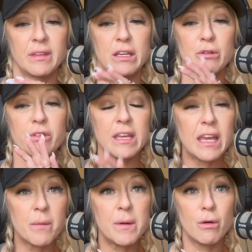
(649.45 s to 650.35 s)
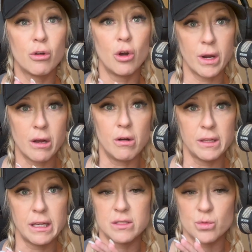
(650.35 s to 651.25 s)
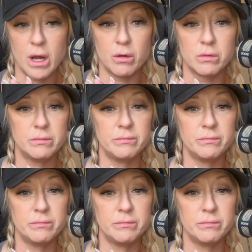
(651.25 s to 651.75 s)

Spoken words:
and you're thinking about going all in as well.